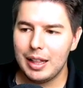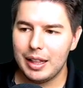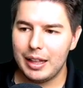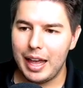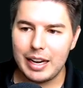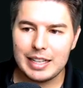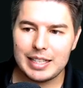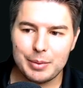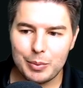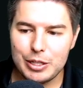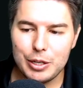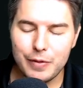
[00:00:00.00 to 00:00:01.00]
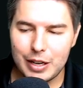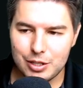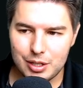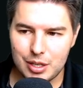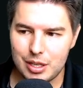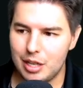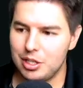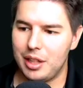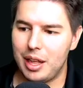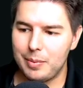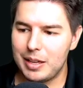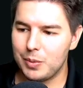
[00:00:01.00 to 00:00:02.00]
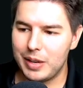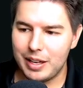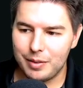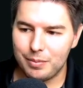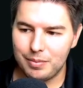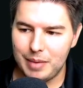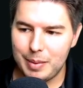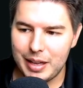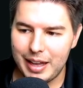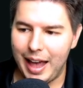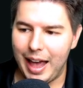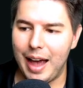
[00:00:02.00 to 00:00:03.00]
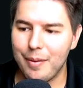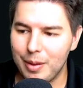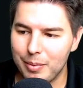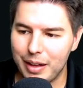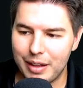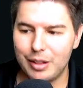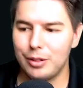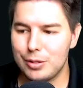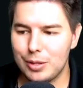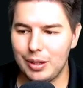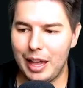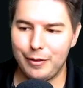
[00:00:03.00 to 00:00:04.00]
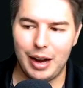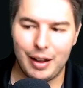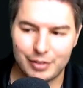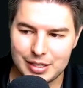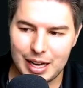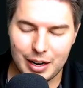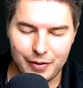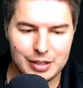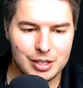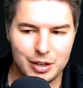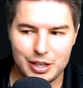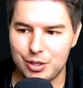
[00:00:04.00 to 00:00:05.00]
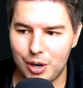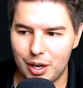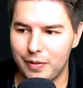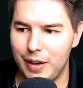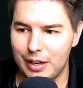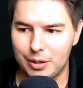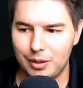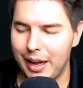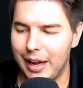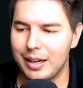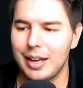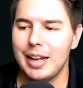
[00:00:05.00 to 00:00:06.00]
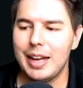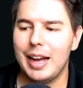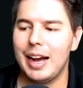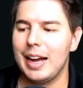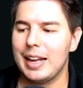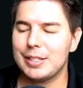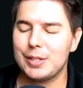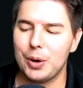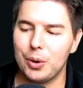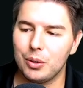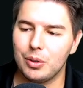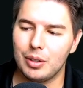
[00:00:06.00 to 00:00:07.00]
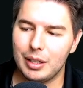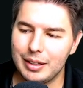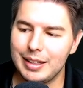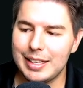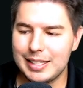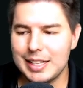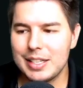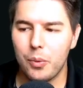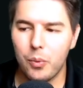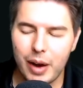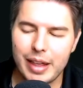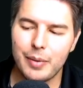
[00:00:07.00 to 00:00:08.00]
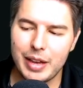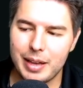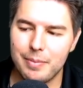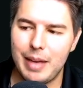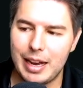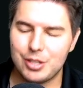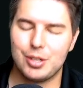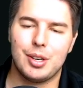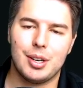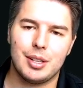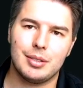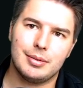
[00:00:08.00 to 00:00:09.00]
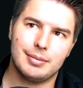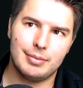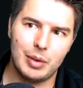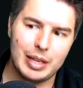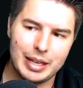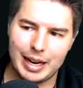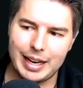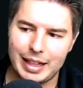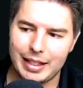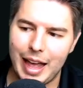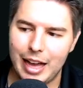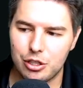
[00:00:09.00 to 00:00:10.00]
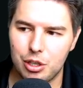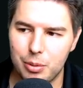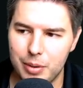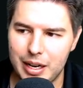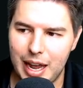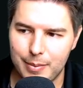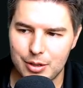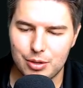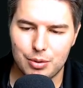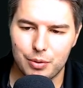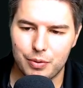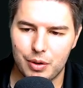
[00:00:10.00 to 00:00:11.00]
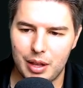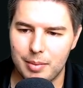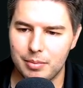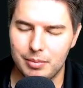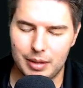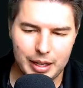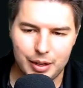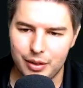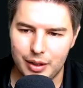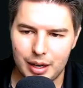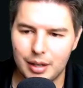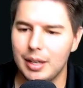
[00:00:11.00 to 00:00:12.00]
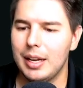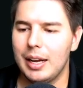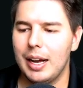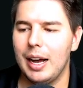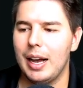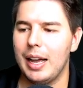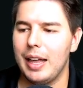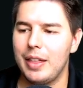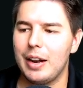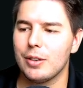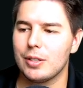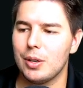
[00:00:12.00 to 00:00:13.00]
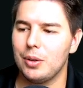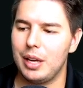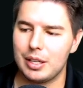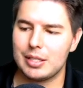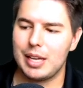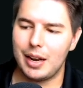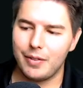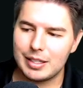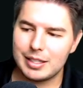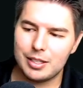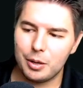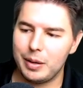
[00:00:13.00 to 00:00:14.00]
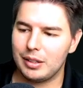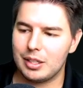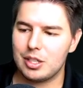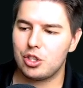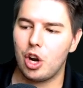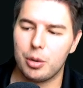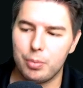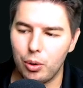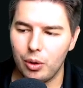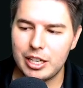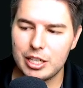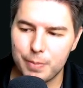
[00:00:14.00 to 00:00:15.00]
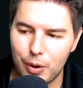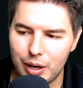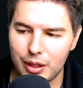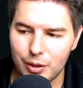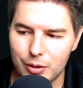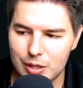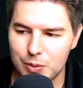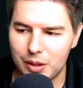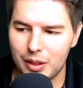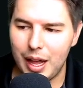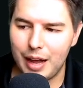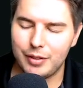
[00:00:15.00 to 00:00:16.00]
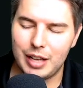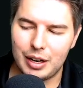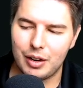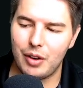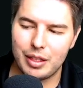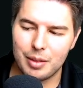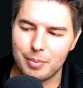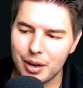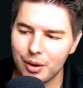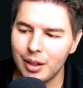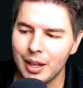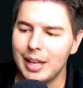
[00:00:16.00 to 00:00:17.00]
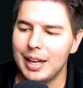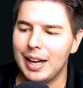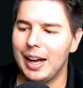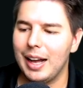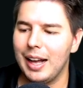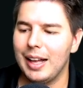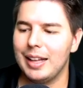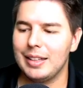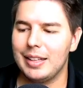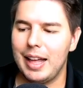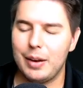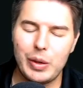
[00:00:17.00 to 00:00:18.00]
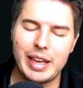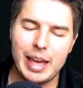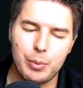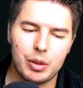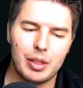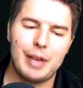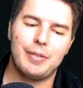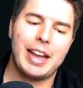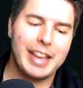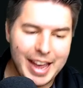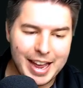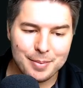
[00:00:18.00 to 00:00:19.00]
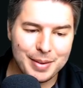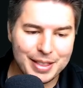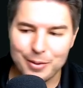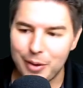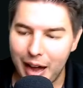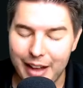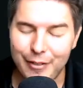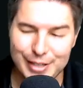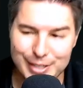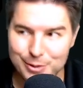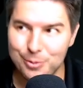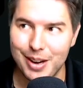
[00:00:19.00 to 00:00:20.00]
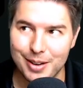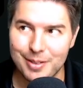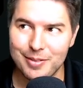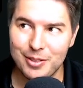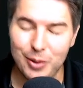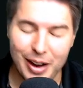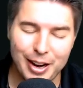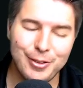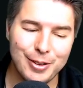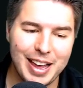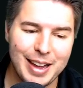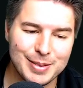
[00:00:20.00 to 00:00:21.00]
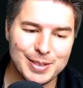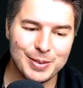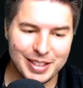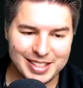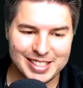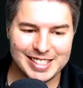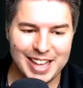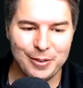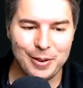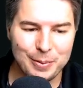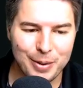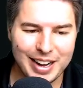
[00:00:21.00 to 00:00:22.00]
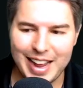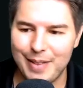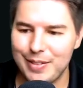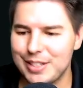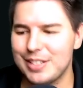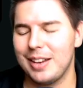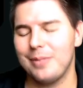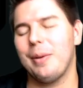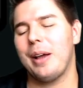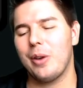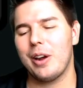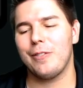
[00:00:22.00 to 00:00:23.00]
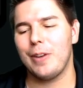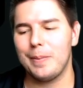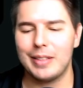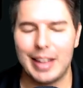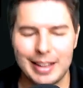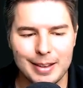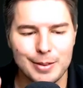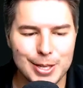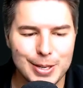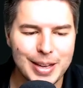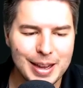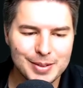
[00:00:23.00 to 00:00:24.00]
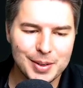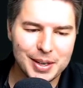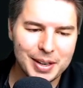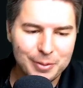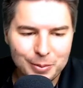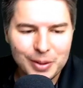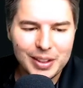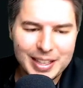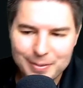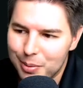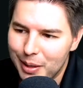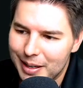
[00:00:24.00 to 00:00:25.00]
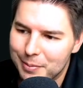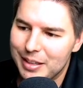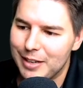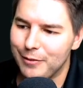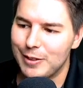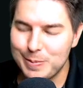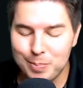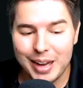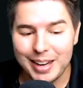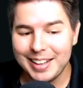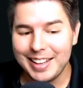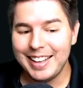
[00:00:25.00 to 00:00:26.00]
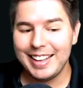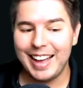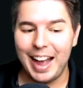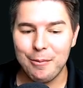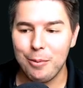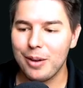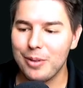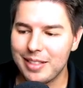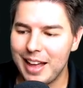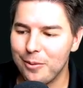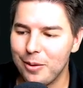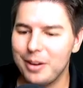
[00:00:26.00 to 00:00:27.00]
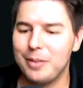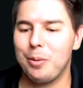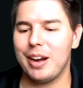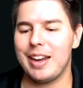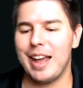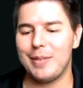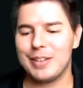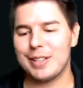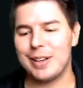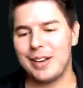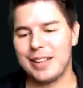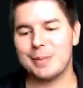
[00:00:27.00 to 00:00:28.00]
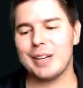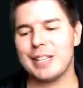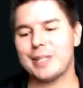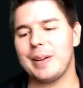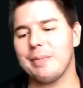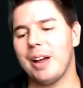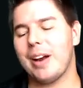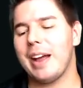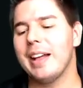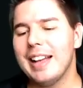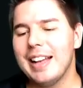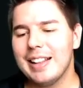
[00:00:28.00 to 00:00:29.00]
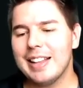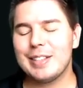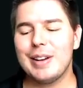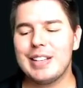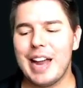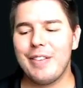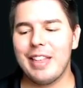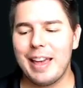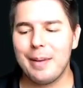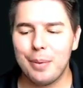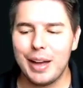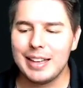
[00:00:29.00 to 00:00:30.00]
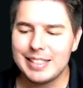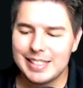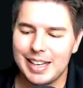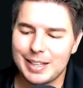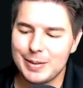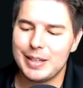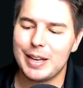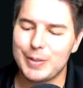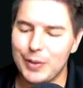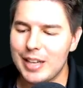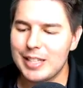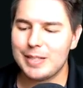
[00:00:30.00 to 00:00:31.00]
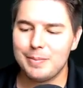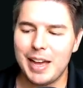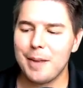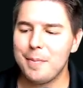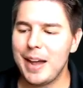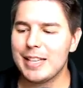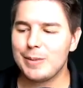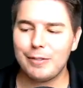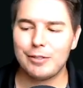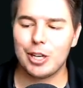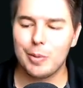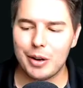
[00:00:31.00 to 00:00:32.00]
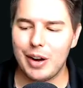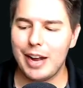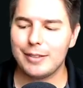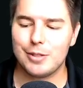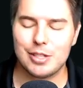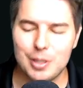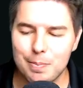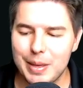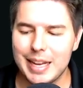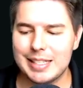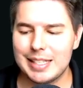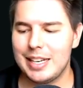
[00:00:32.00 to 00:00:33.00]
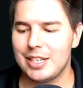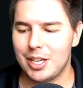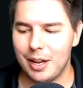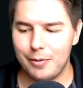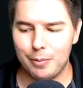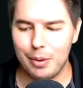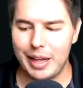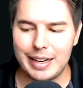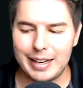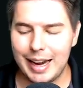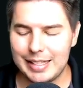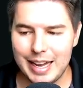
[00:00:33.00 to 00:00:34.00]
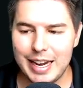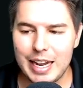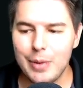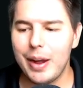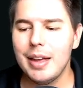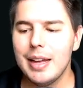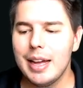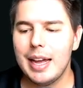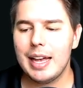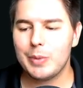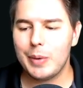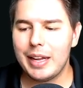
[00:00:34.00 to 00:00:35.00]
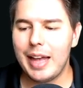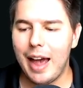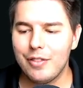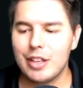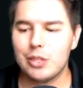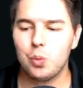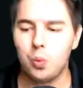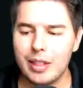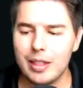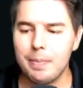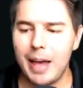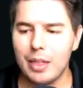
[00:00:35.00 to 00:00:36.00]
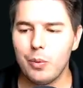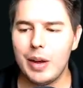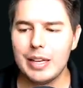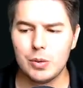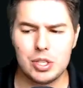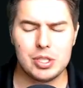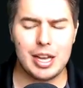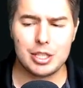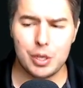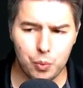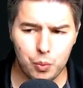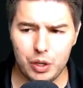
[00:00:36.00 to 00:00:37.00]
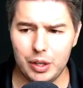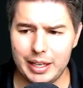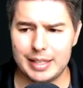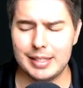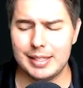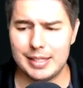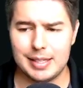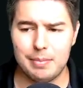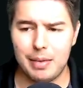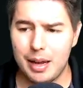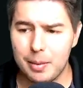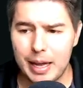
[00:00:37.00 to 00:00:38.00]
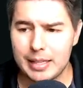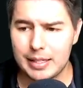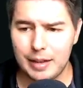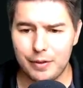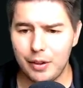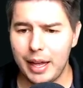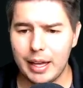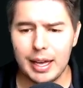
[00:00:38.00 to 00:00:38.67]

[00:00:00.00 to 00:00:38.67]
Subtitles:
Anytime that we do venture into a dungeon, that means we can maybe have them either lose 2 life or have to sacrifice a creature, artifact, or land. And so this is a way that we can make sure we can kind of get the extra little bit of damage through for them here and there. And then also the other side of it, still being able to just dark pool. Each opponent loses 1 life down right in the middle, and we gain 1 life. That can be I have actually won quite a few games with just that 1 point of damage. And by quite a few, I mean like there were 2 games where it really played a big difference. But I won with that 1 point of damage, so it's pretty sweet. All right, let's go ahead and dive into the gameplay, see how this one does for us. Mana base, we have Tournament Grounds, which is the biggest addition of playing Knights anyway, is we have this with the Pathways, which is actually a really consistent mana base, I feel like.